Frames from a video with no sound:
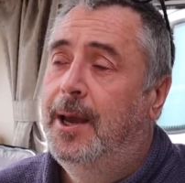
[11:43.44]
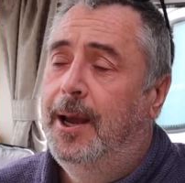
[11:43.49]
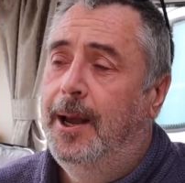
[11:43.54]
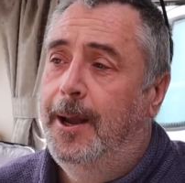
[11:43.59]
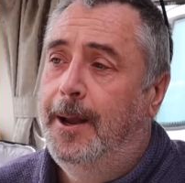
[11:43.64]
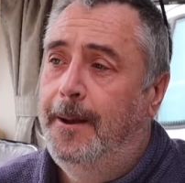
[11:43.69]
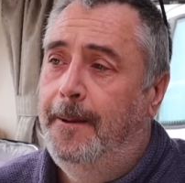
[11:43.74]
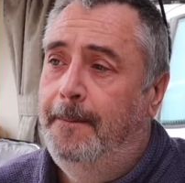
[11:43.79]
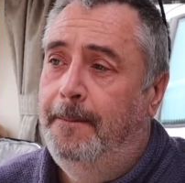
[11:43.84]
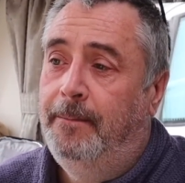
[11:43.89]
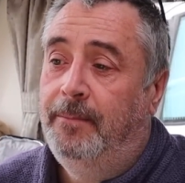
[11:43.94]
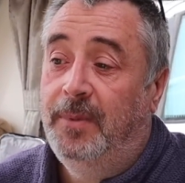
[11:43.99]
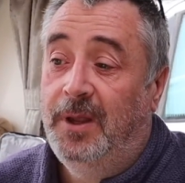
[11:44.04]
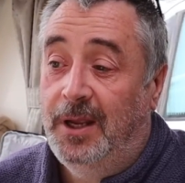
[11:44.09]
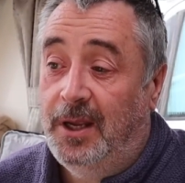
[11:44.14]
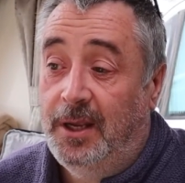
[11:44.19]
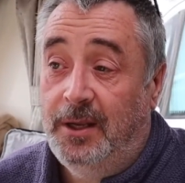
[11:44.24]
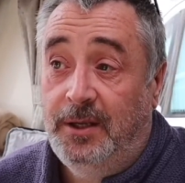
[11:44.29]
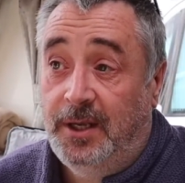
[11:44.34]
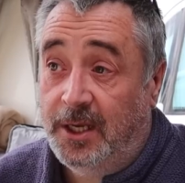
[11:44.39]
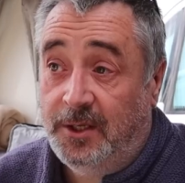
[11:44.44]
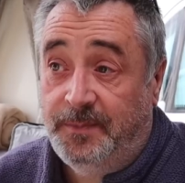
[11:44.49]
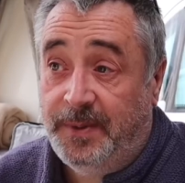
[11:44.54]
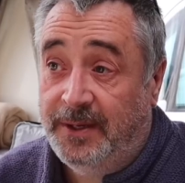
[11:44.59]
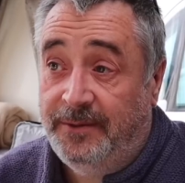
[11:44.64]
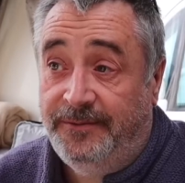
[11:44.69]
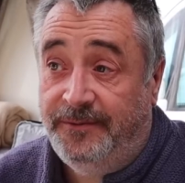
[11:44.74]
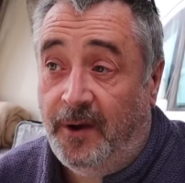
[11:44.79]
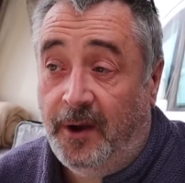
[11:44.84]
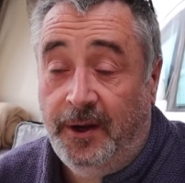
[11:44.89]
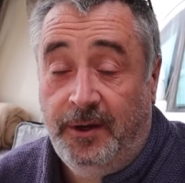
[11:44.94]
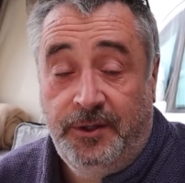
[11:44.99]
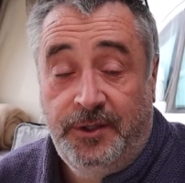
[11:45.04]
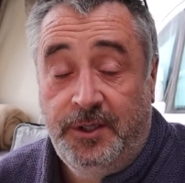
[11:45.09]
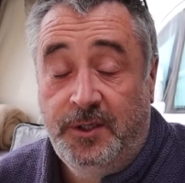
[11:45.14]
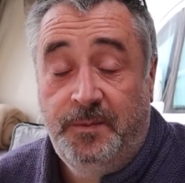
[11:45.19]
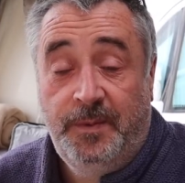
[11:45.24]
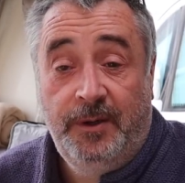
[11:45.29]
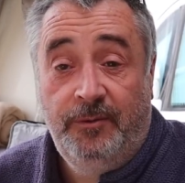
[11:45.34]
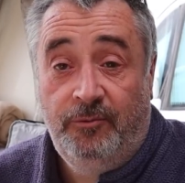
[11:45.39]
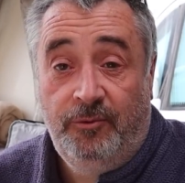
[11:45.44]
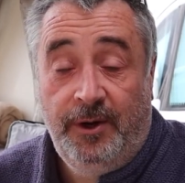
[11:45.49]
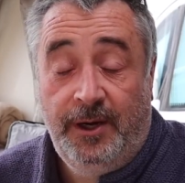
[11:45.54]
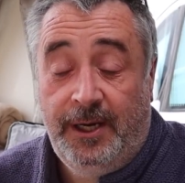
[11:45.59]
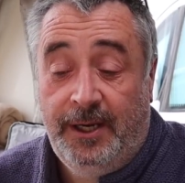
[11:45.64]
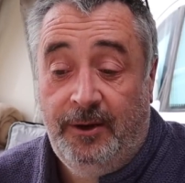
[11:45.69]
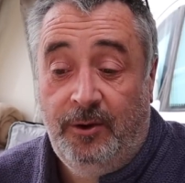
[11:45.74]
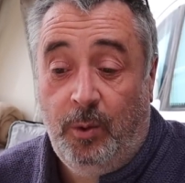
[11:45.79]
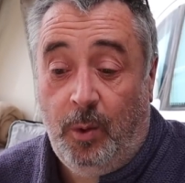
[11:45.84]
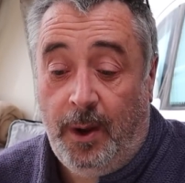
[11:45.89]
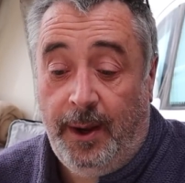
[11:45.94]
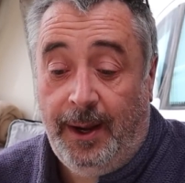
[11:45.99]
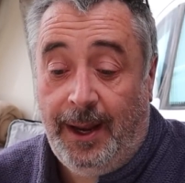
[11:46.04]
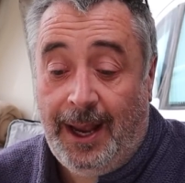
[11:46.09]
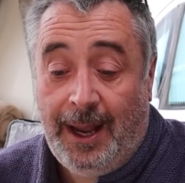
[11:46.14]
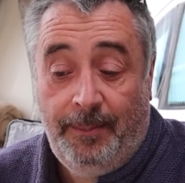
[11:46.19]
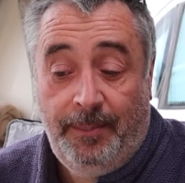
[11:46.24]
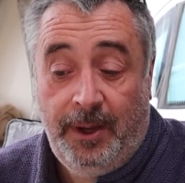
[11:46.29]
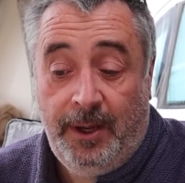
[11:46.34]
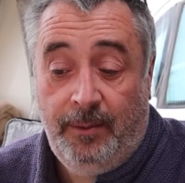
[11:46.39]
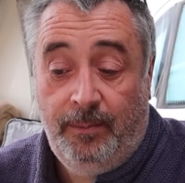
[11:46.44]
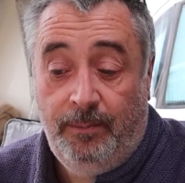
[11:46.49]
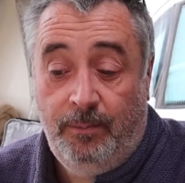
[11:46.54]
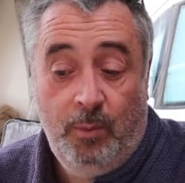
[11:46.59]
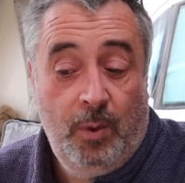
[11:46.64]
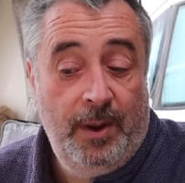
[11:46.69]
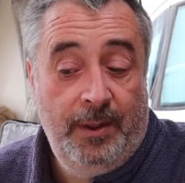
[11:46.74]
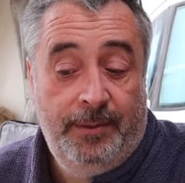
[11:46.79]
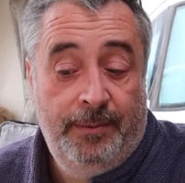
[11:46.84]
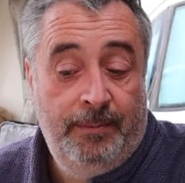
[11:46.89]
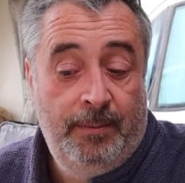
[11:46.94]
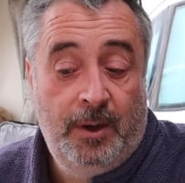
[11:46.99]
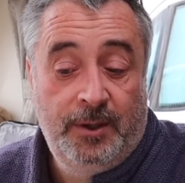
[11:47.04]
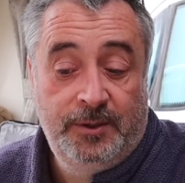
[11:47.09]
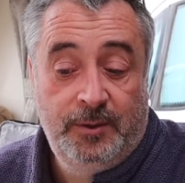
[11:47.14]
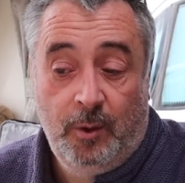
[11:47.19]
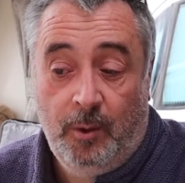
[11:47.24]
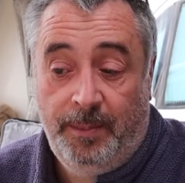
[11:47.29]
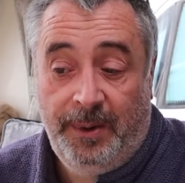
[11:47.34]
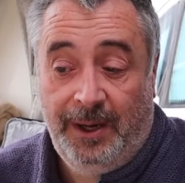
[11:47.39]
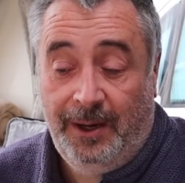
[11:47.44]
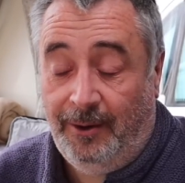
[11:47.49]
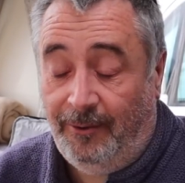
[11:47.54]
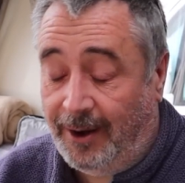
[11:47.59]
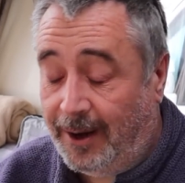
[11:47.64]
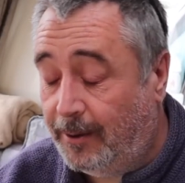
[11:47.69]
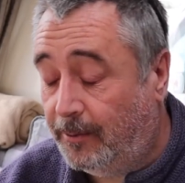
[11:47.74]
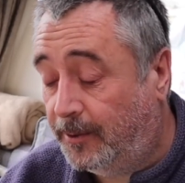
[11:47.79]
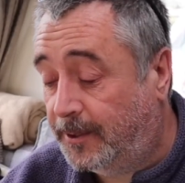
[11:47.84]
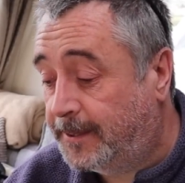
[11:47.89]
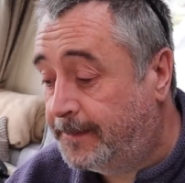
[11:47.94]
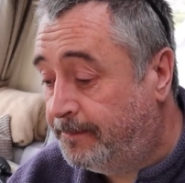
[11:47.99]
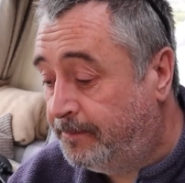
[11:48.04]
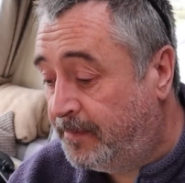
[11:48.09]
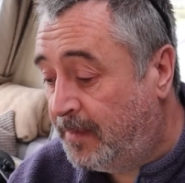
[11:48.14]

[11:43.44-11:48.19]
it's been fine. She's been really quite happy with us not being around.